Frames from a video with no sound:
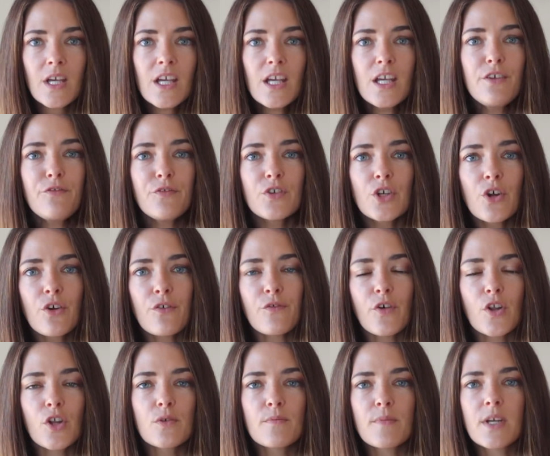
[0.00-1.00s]
If you don't
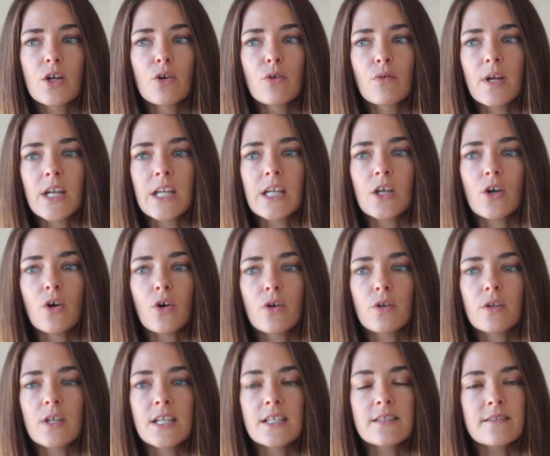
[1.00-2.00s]
follow me already
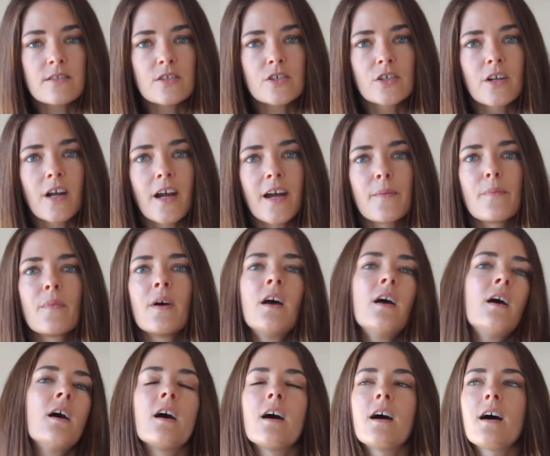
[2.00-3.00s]
on Instagram,
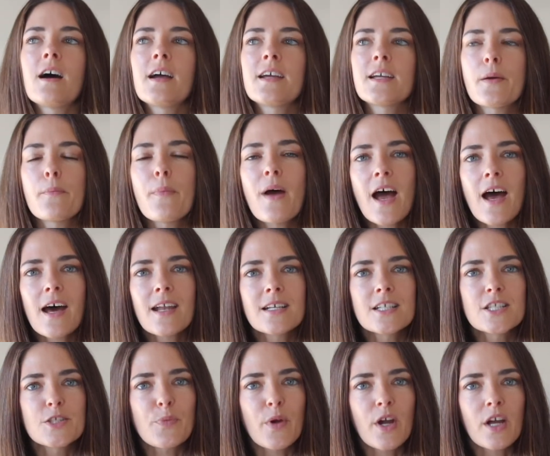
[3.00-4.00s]
I am at
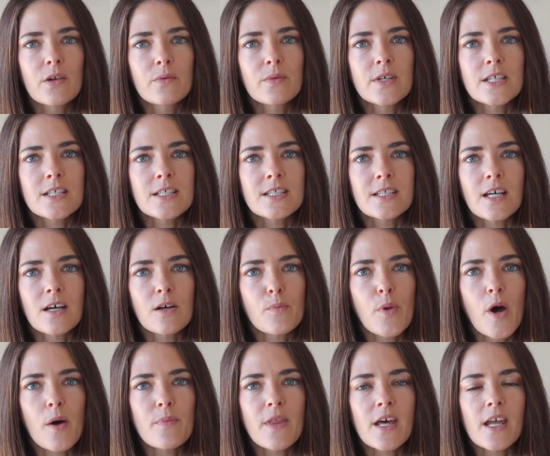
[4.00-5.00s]
Inspiring Wits. I'll
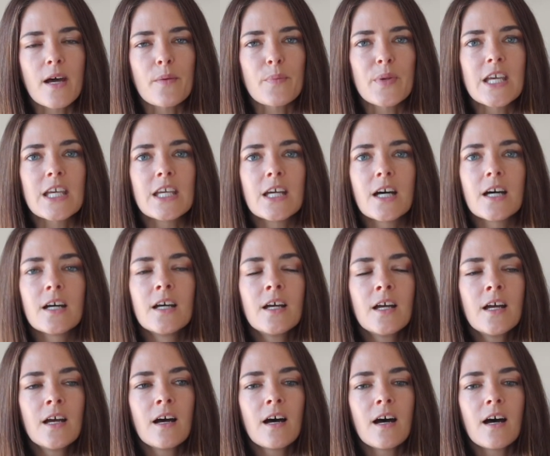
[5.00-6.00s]
pop that up here.
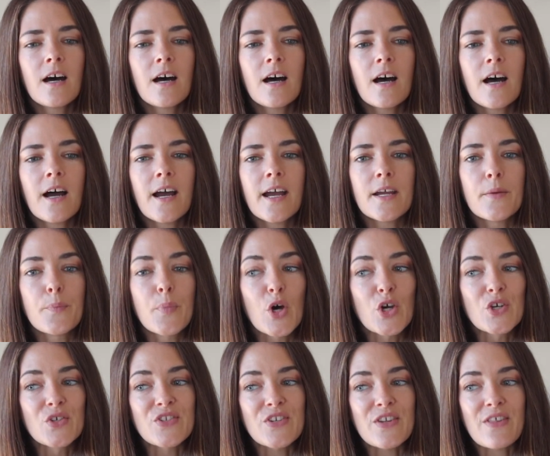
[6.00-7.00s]
I
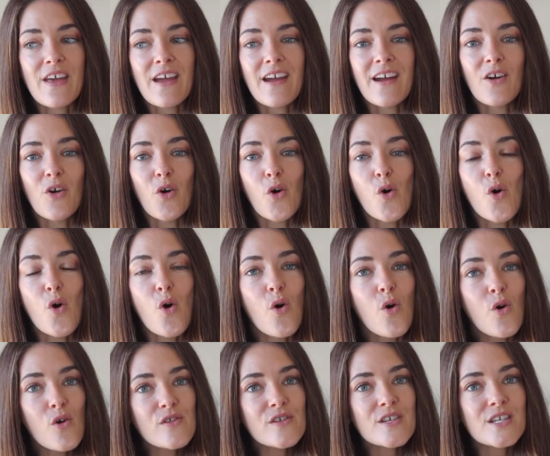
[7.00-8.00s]
post there
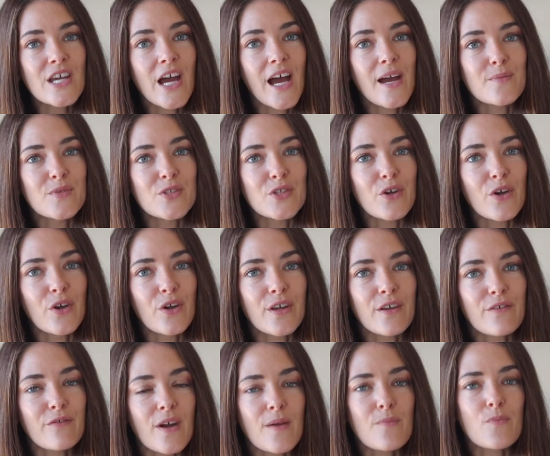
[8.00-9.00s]
all the time, so
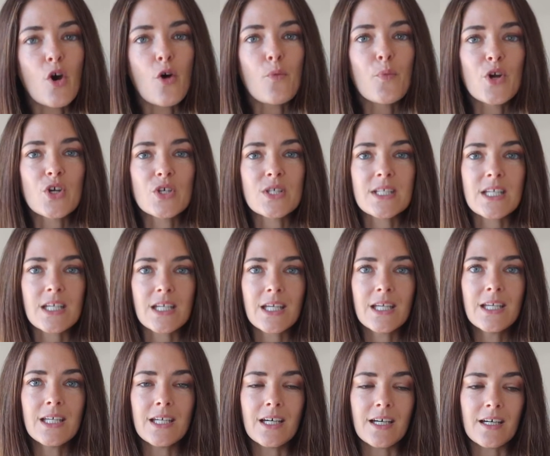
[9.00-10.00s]
if I'm not posting
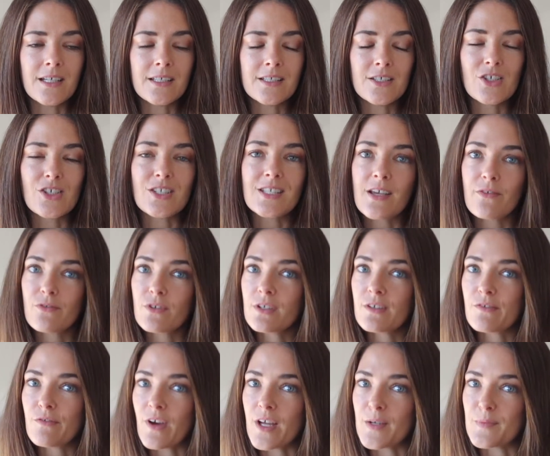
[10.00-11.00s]
here, you can
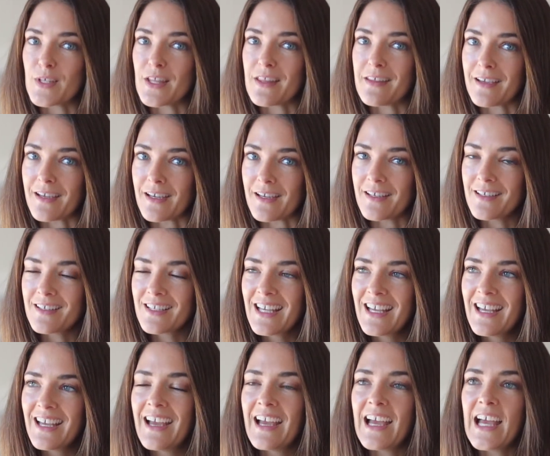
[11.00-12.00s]
definitely find me there
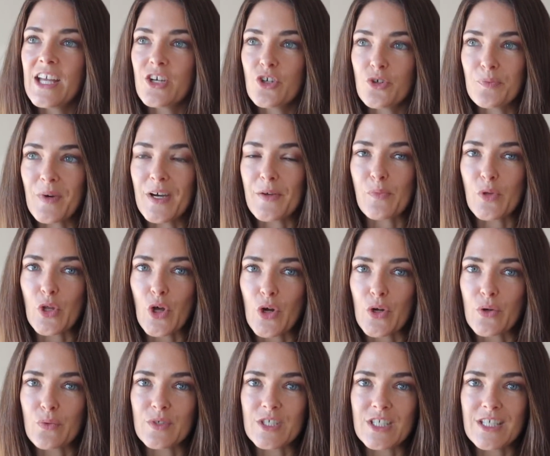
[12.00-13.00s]
and on my
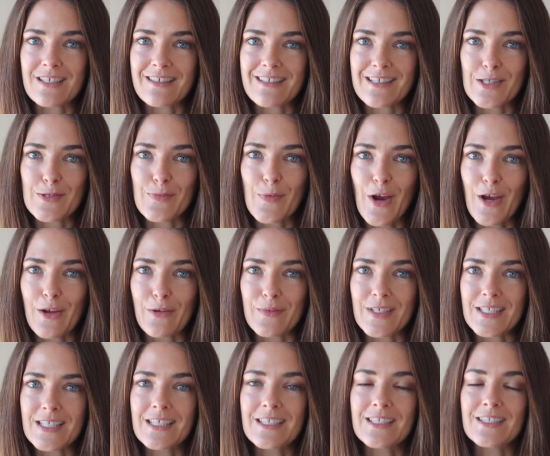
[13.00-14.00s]
blog, which is
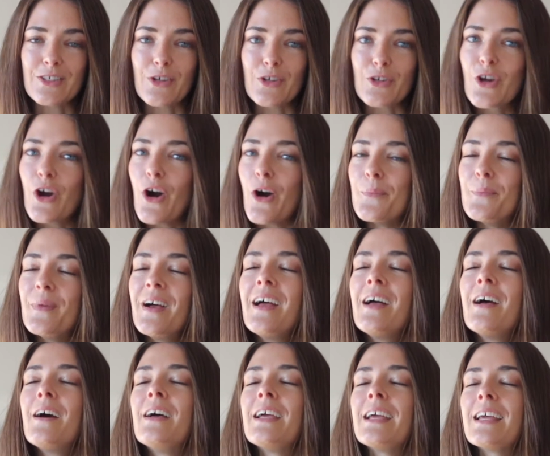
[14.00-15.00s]
inspiringwit.com.
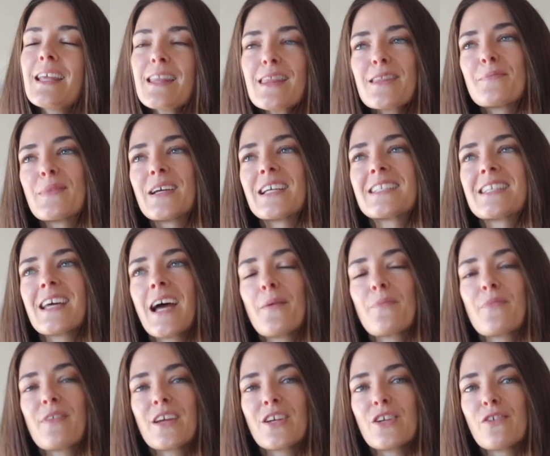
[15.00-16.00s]
In the
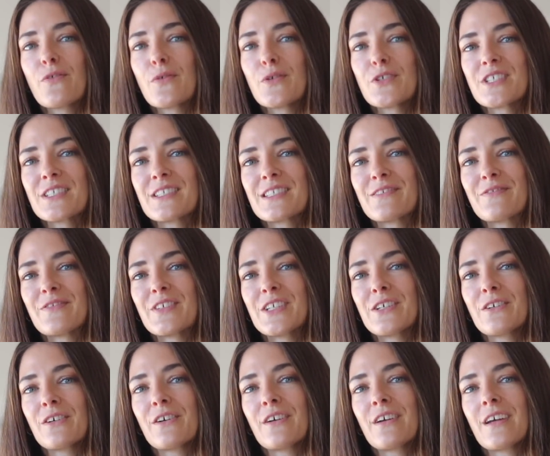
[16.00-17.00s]
meantime, thank you for watching this
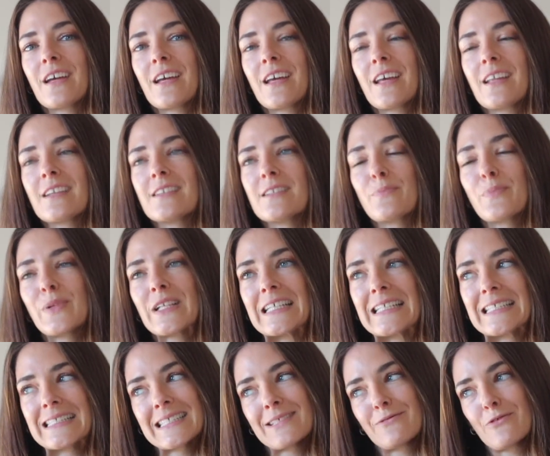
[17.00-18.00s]
video, and
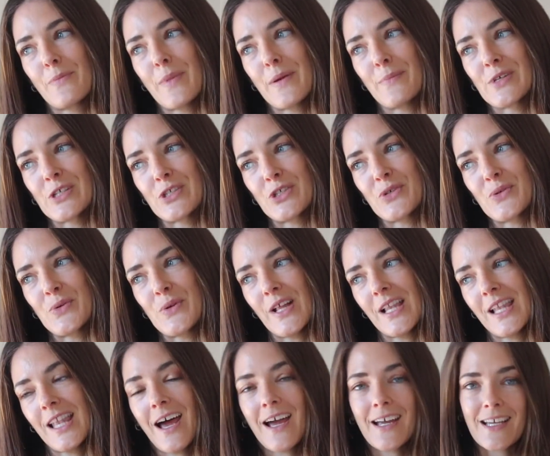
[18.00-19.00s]
please remember to
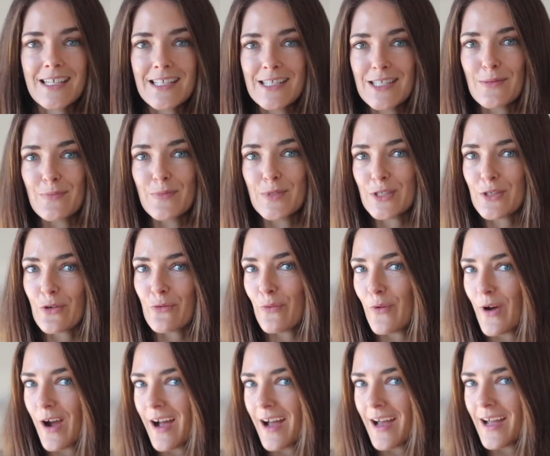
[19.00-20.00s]
like and
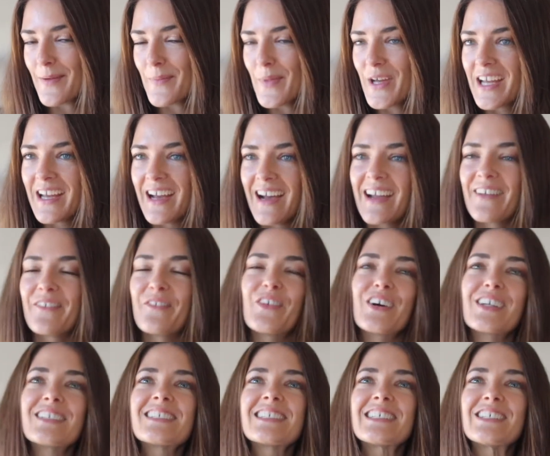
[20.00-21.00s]
subscribe. I
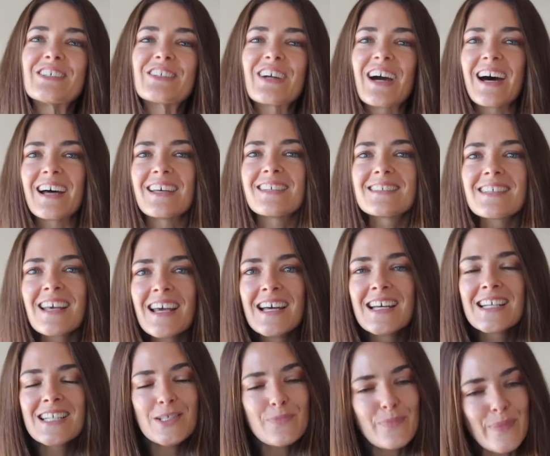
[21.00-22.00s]
want you guys
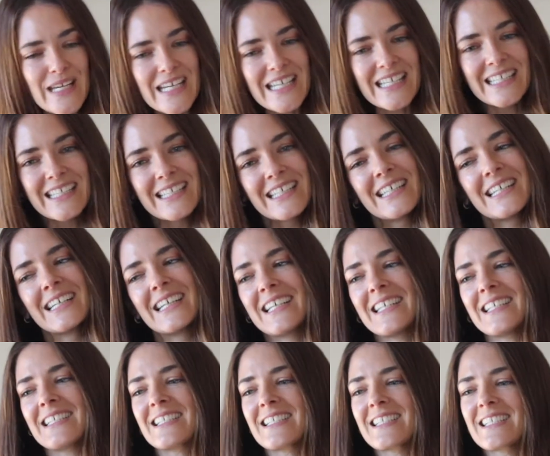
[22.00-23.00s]
to be here,
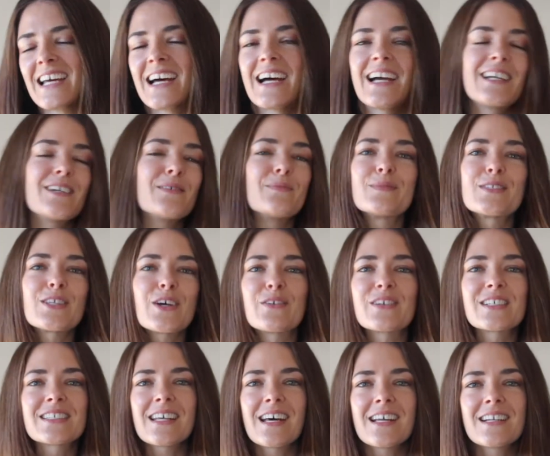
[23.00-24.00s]
and I am so
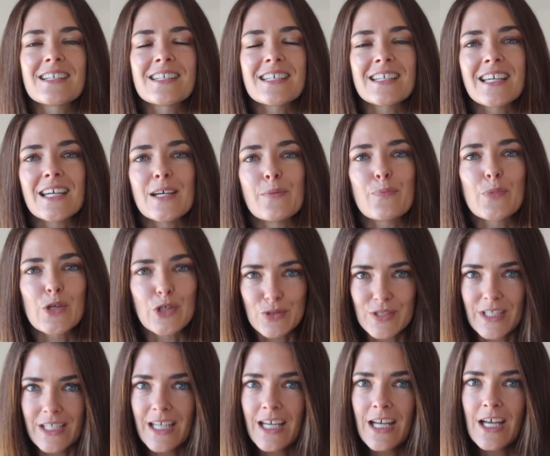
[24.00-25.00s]
excited to keep
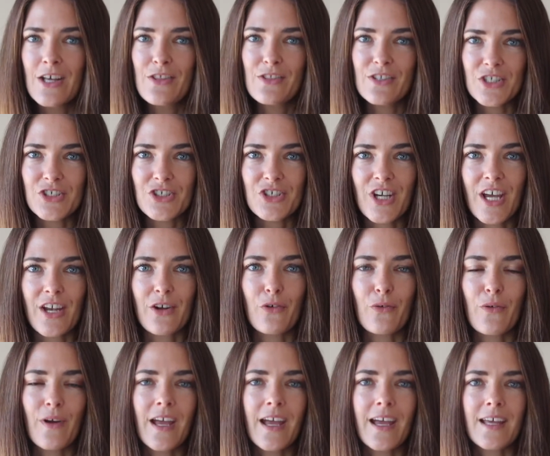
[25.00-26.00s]
building this
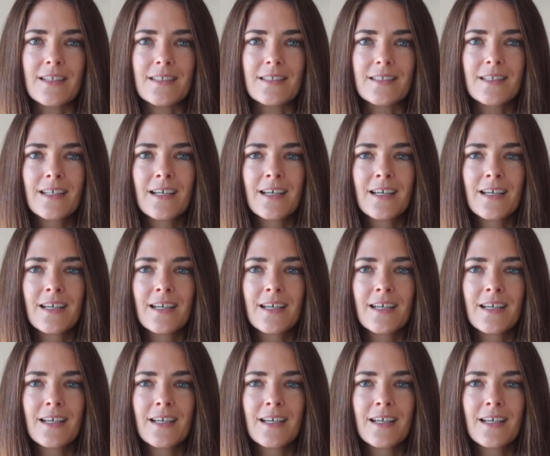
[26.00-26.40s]
channel and